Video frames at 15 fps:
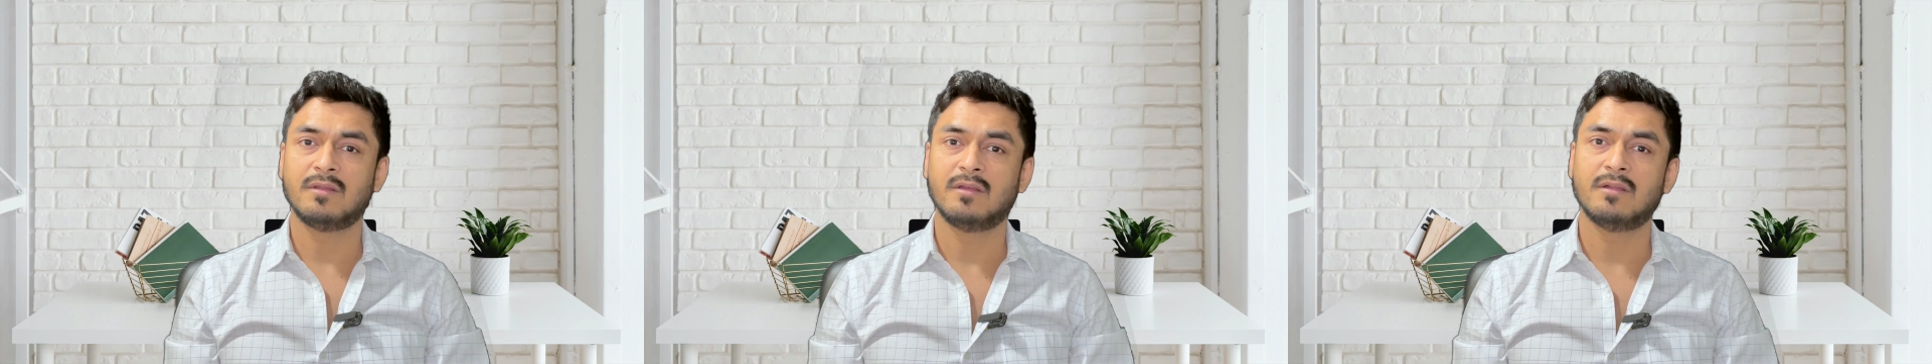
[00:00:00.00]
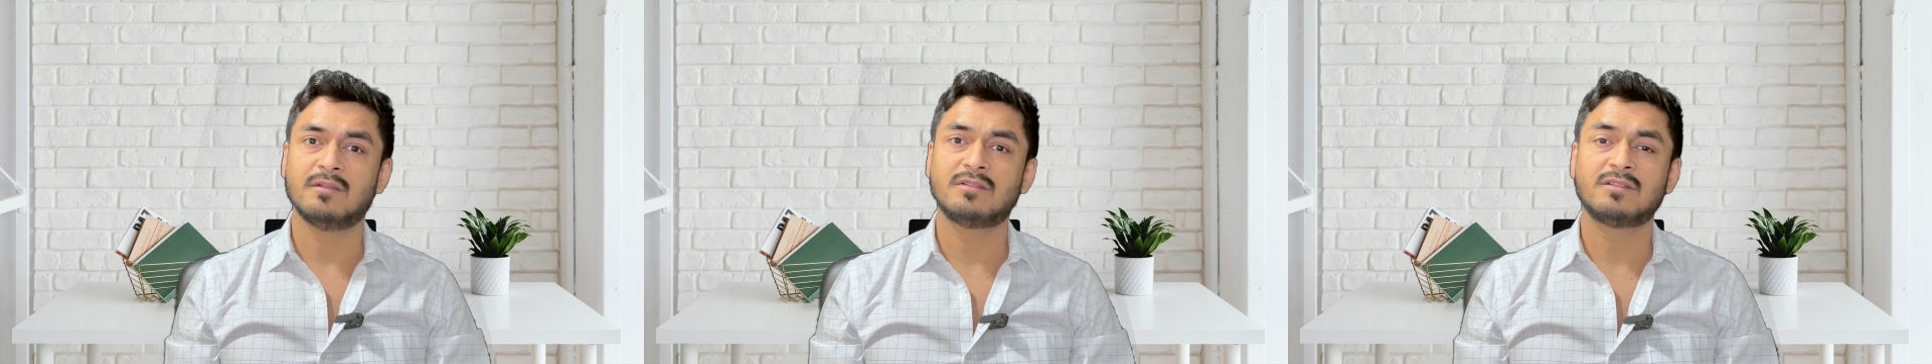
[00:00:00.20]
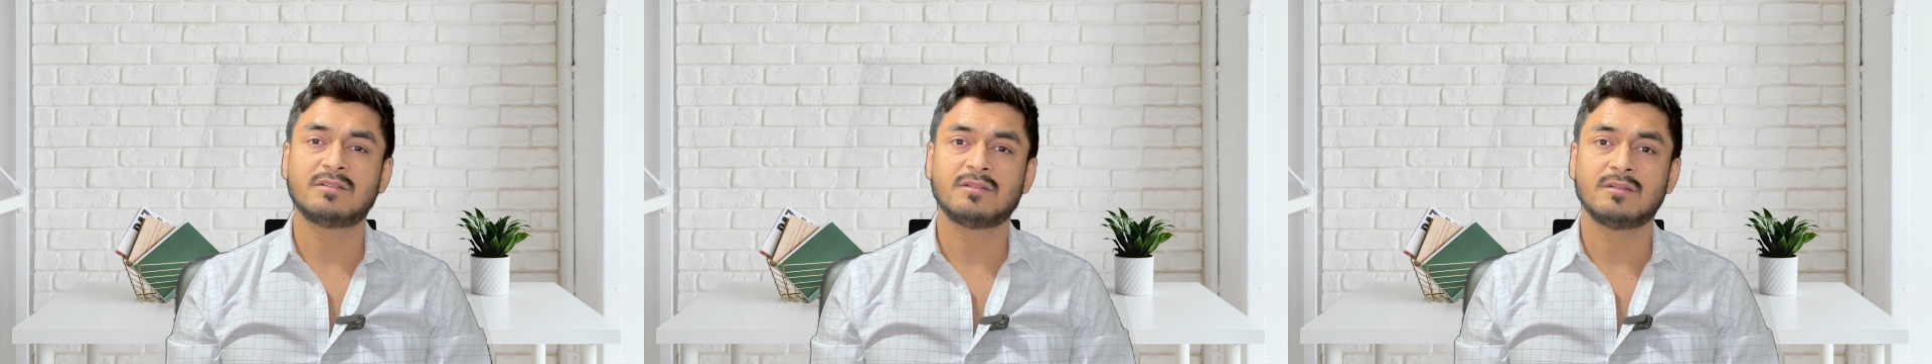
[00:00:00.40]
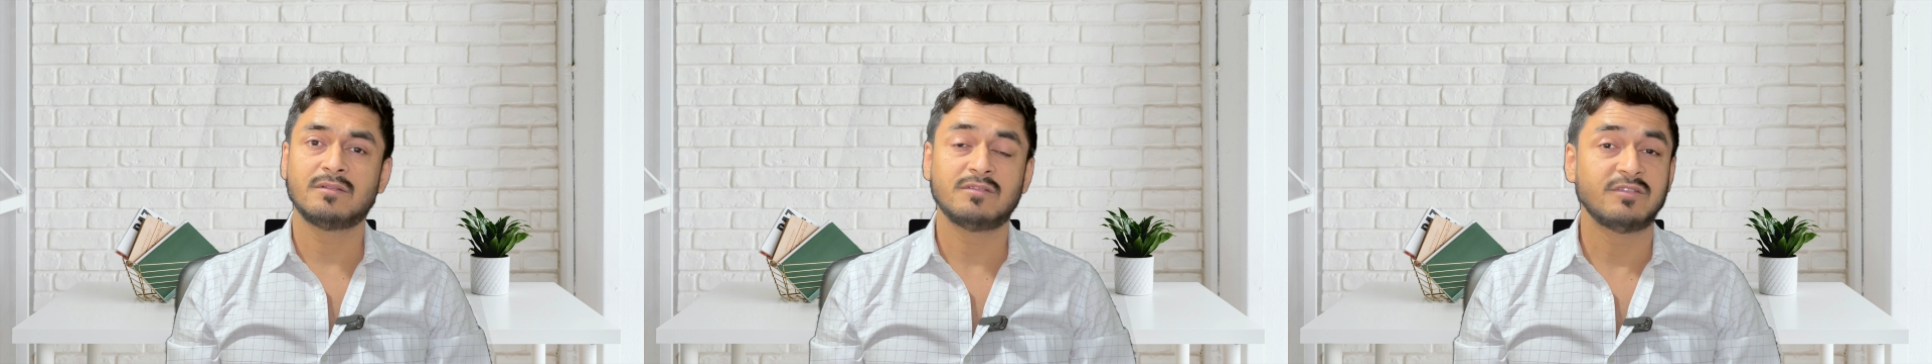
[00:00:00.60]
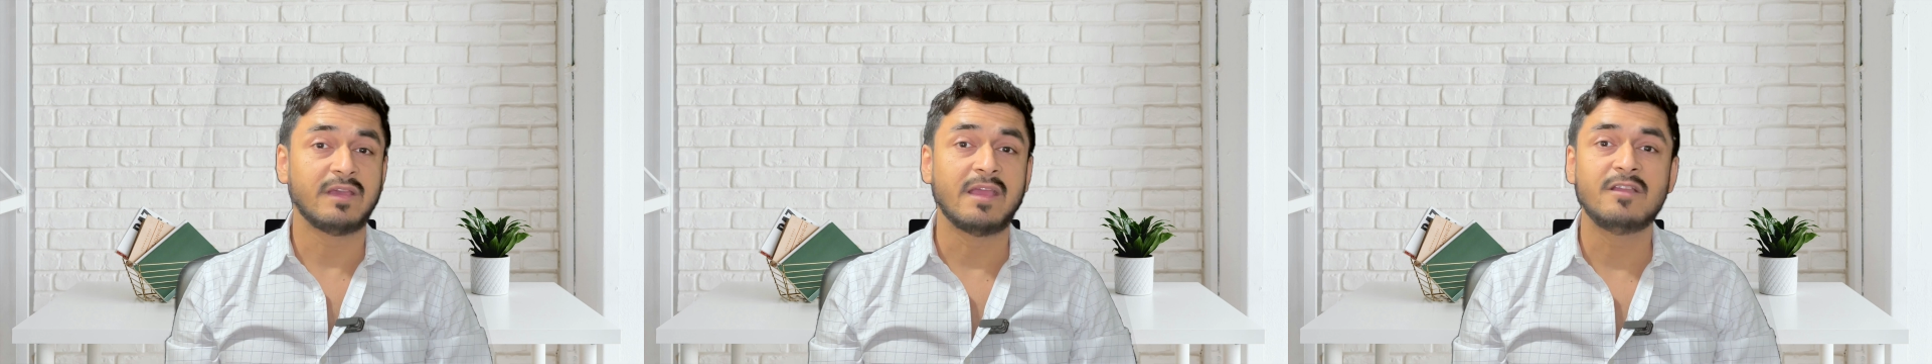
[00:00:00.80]
is
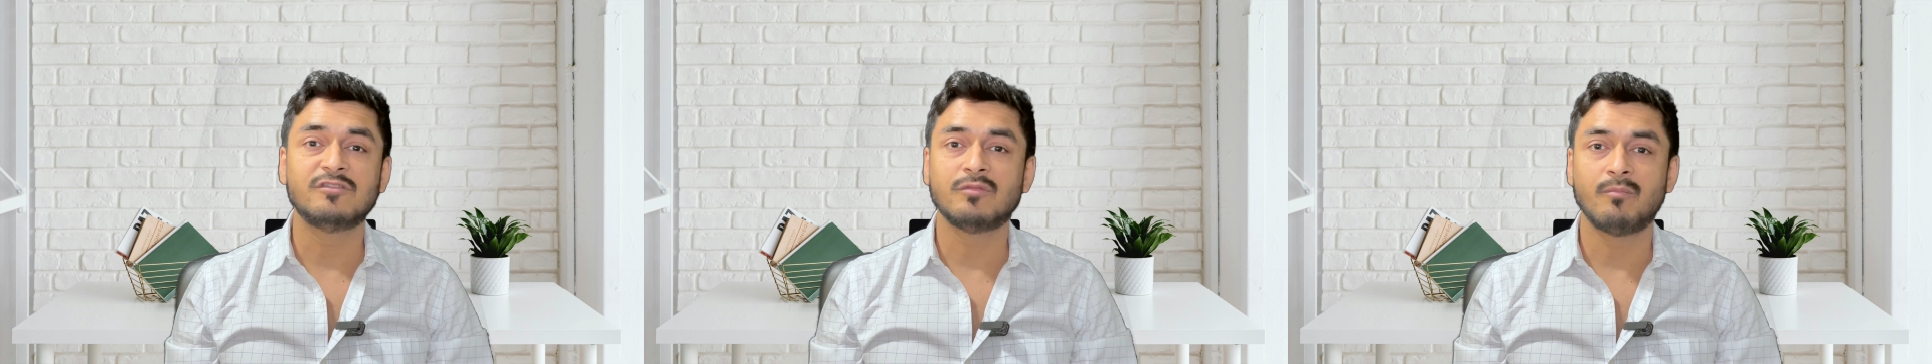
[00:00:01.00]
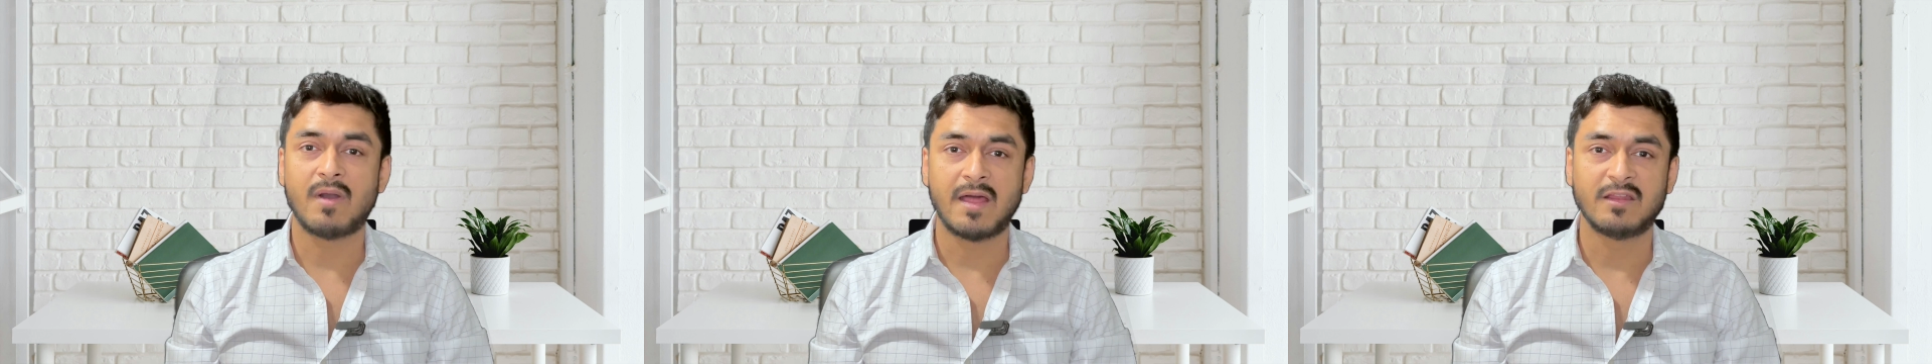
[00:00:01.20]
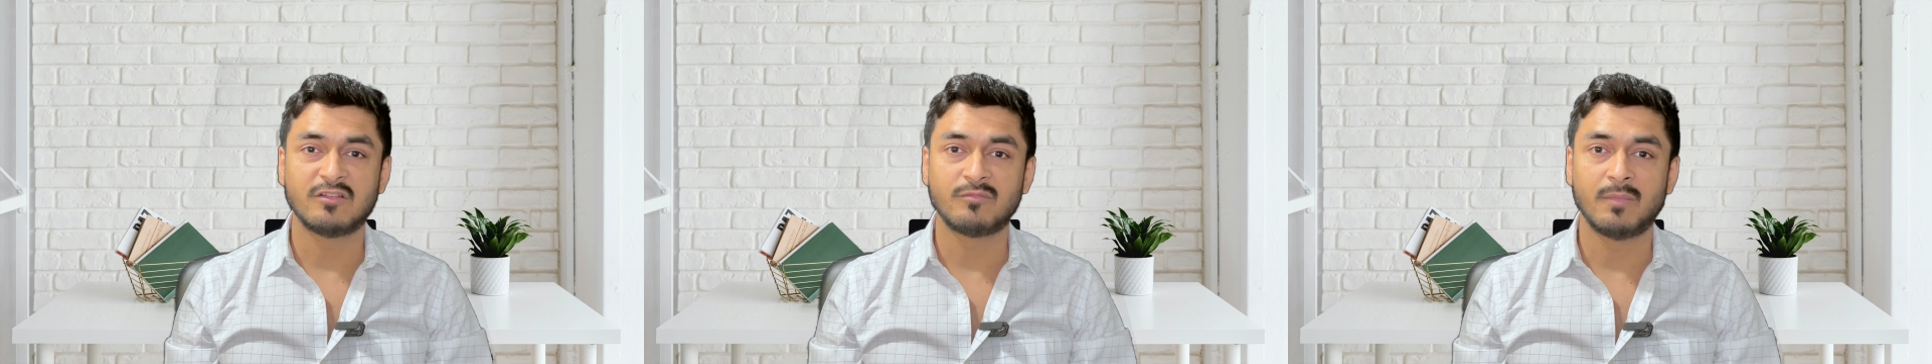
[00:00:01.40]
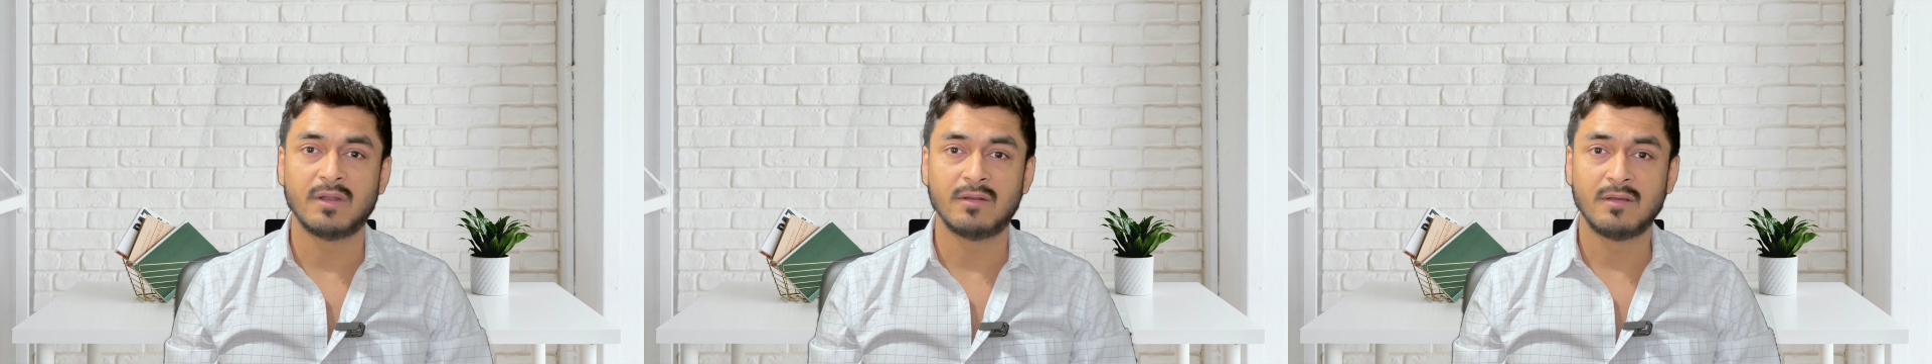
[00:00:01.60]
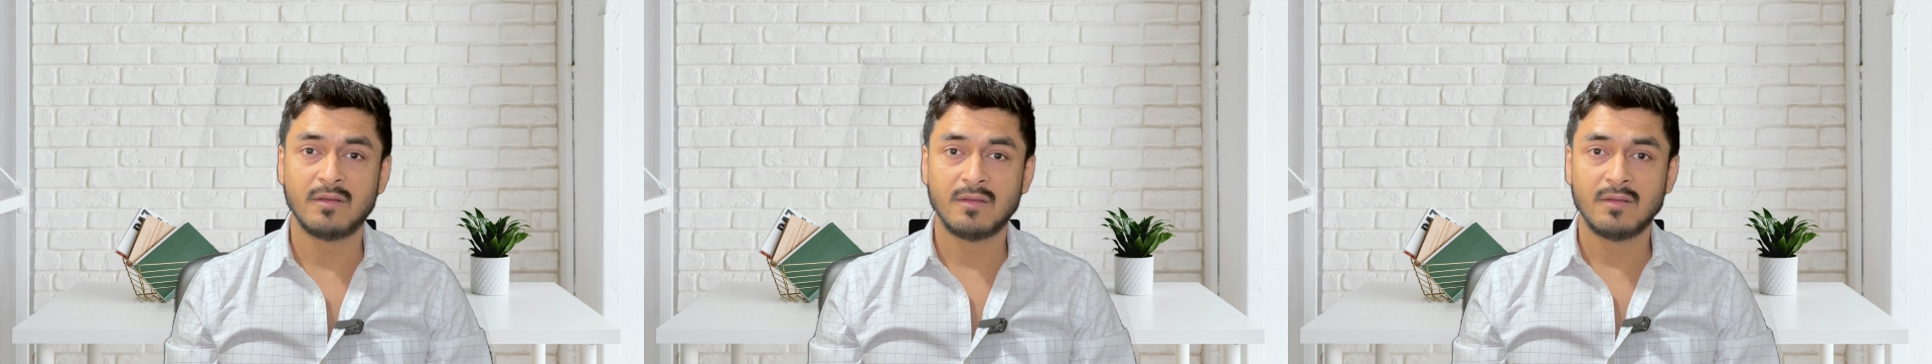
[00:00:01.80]
change
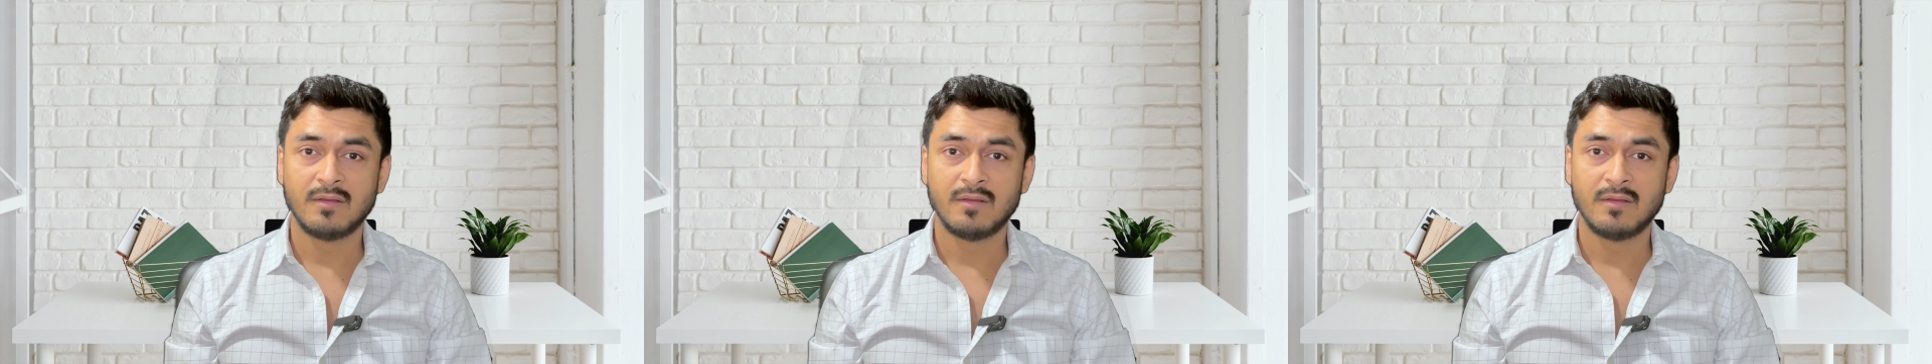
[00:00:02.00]
management.